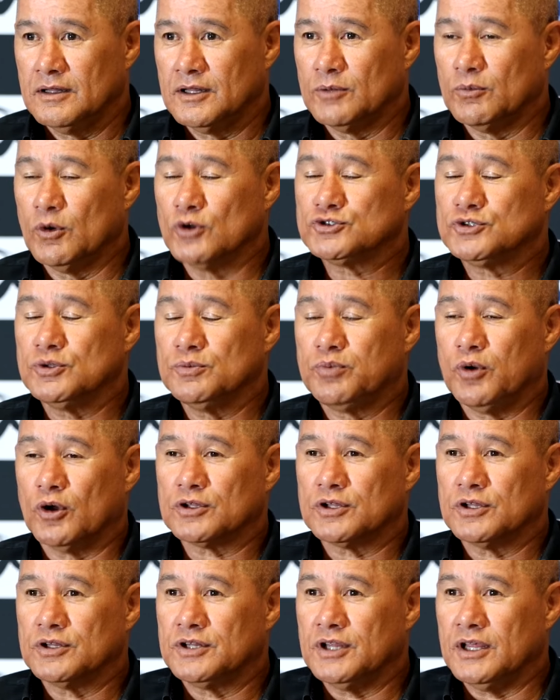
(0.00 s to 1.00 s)
most
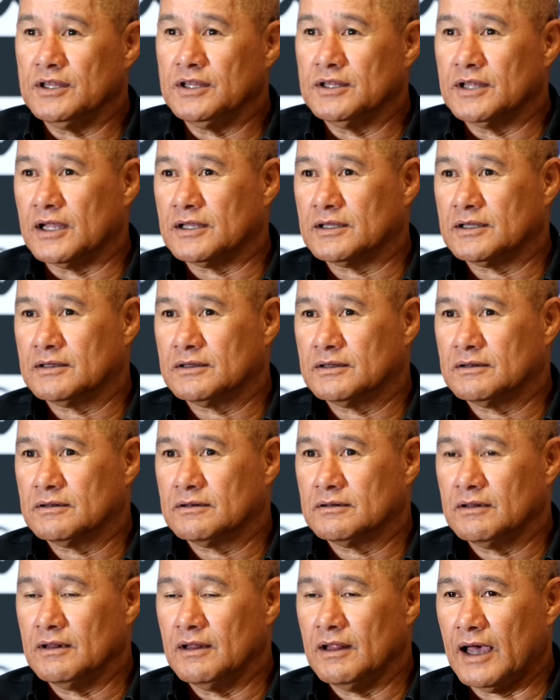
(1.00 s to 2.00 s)
important thing that
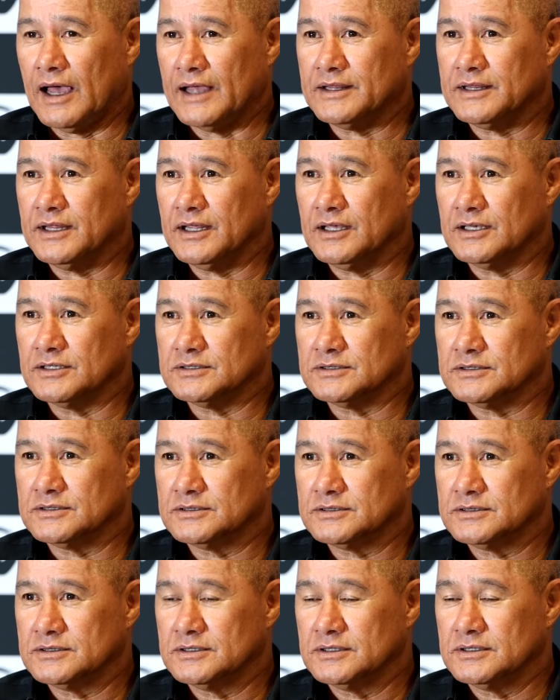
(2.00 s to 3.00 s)
I think
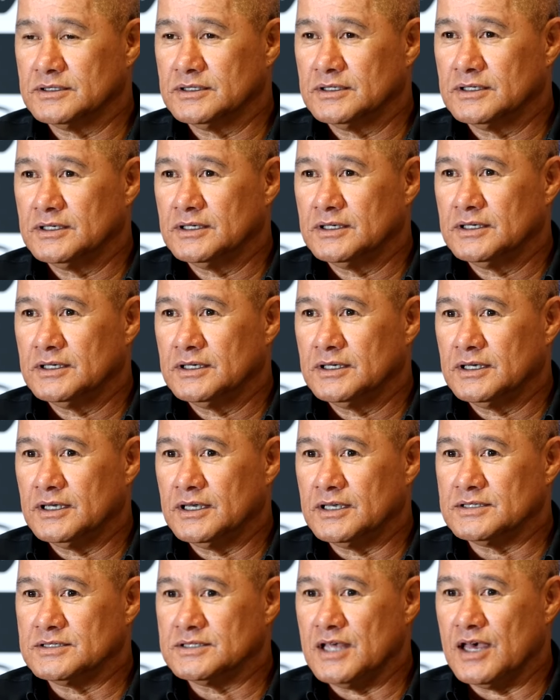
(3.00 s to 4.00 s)
is
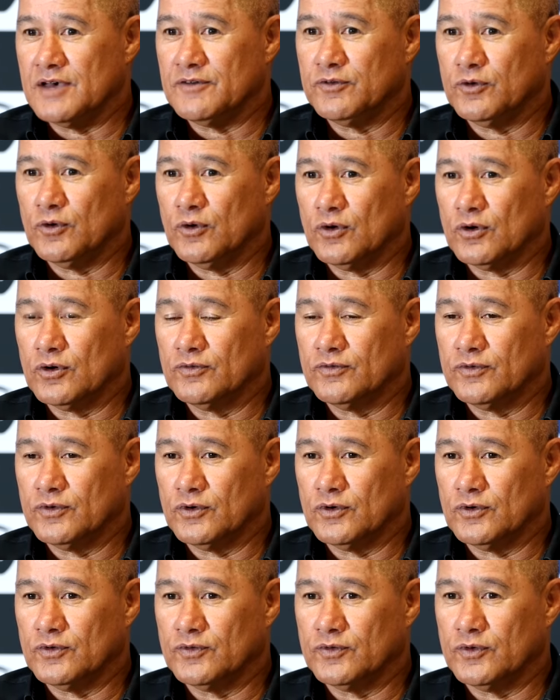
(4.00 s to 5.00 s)
there for
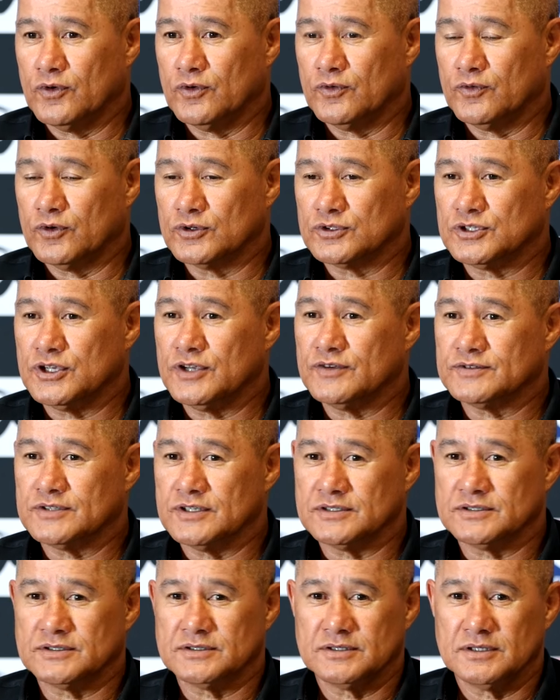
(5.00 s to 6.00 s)
Chiefs
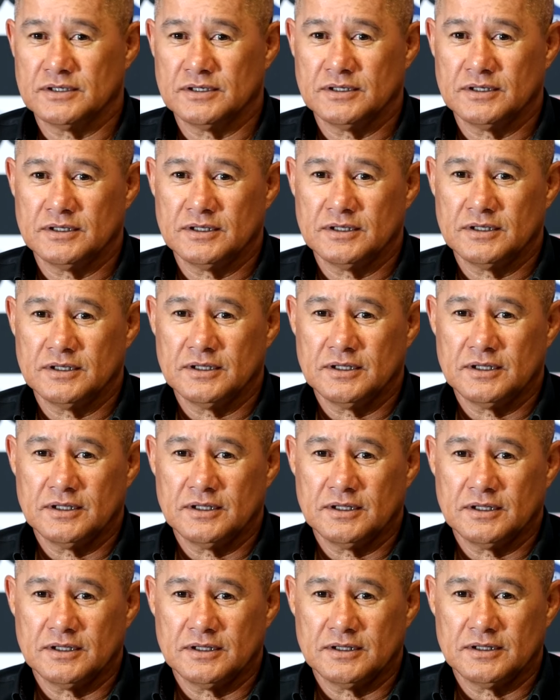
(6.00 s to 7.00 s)
is
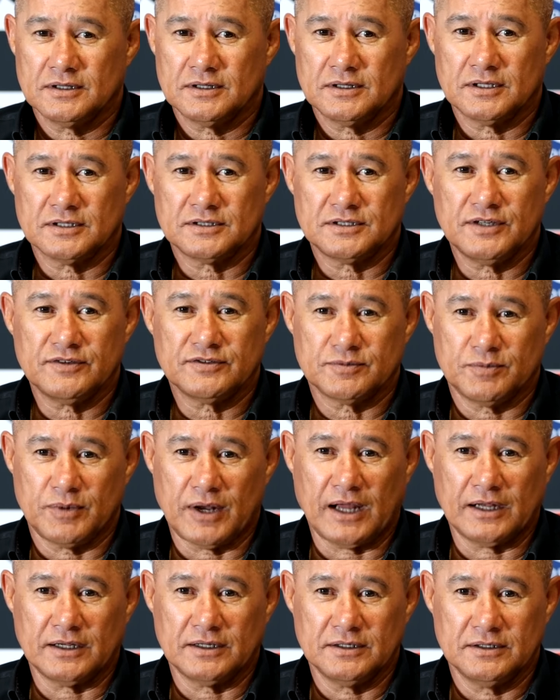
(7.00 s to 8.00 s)
the Chiefs
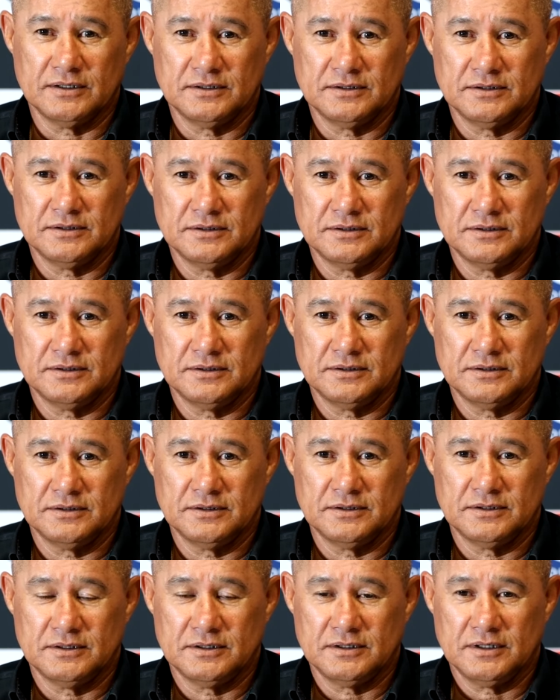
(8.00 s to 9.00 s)
brand
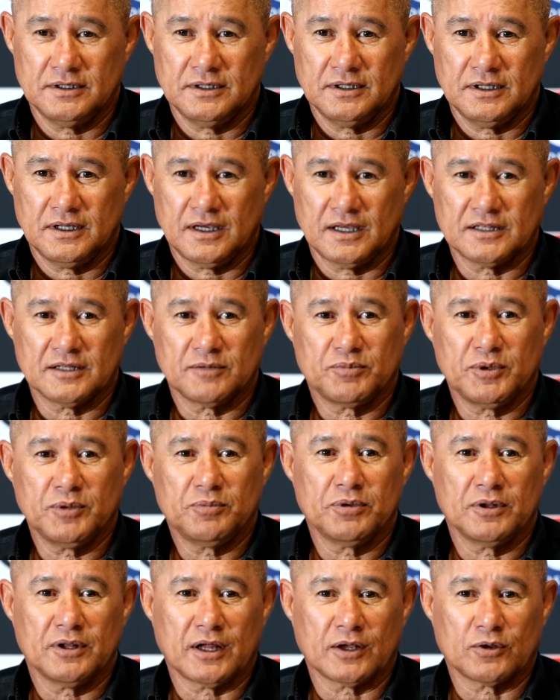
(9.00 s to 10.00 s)
and the
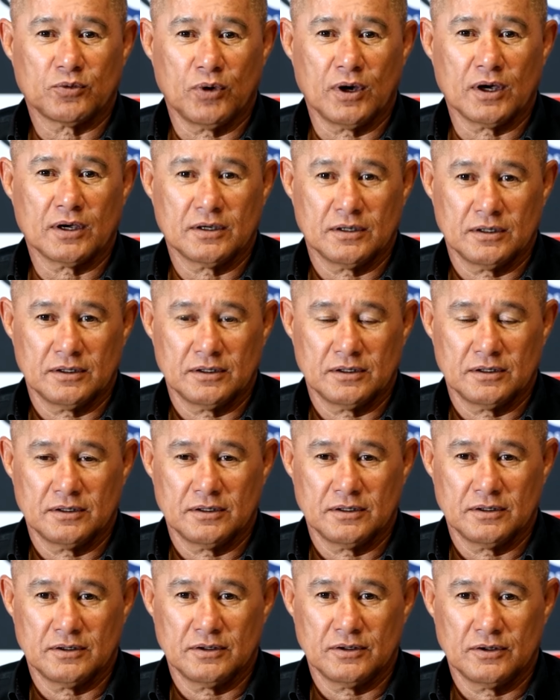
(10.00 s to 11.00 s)
people that work
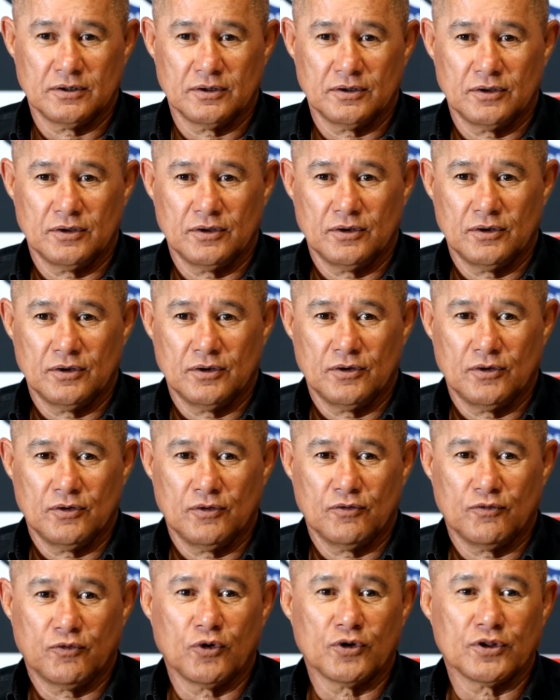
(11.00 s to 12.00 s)

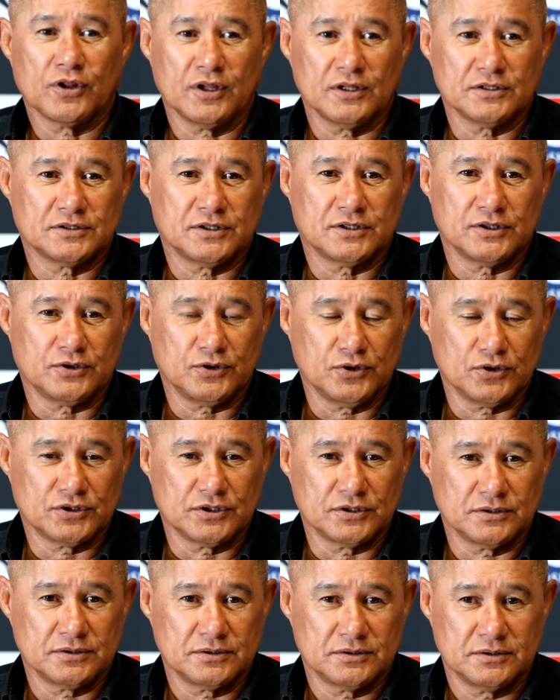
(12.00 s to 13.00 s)
for the
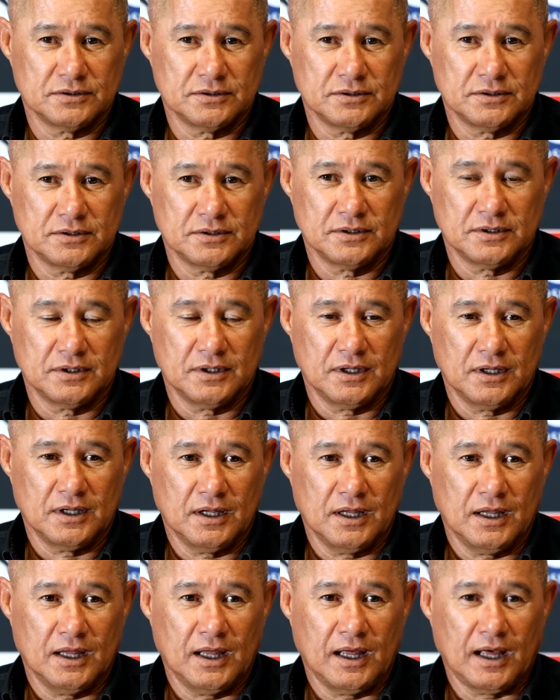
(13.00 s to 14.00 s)
institution.
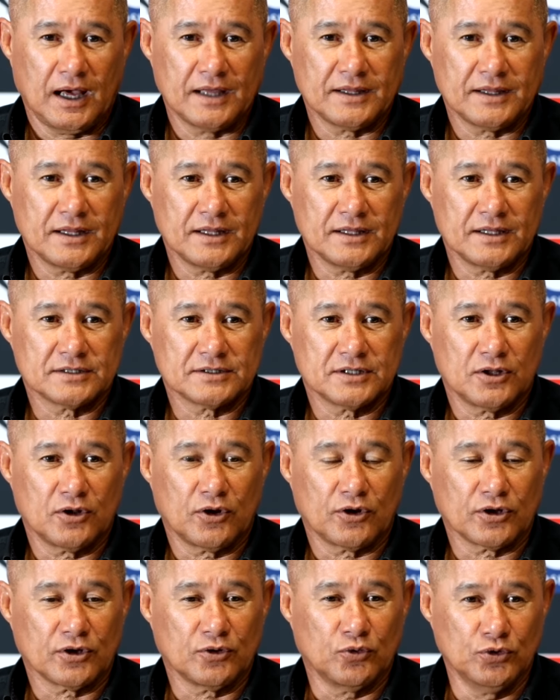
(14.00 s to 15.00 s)
I think there's a
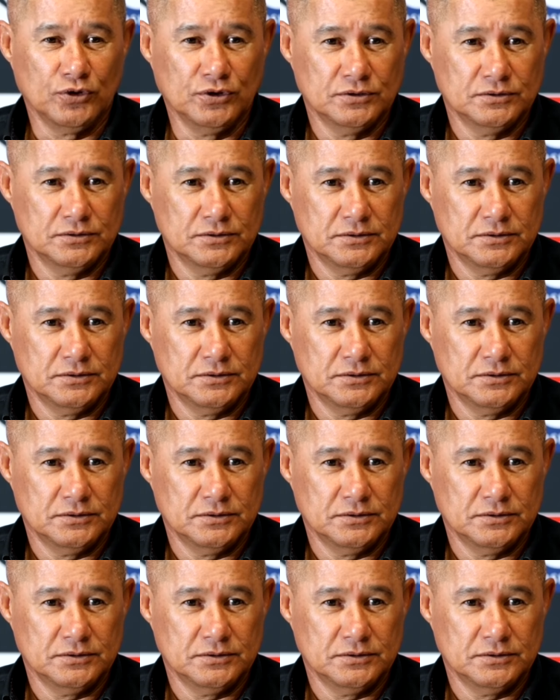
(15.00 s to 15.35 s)
lot of good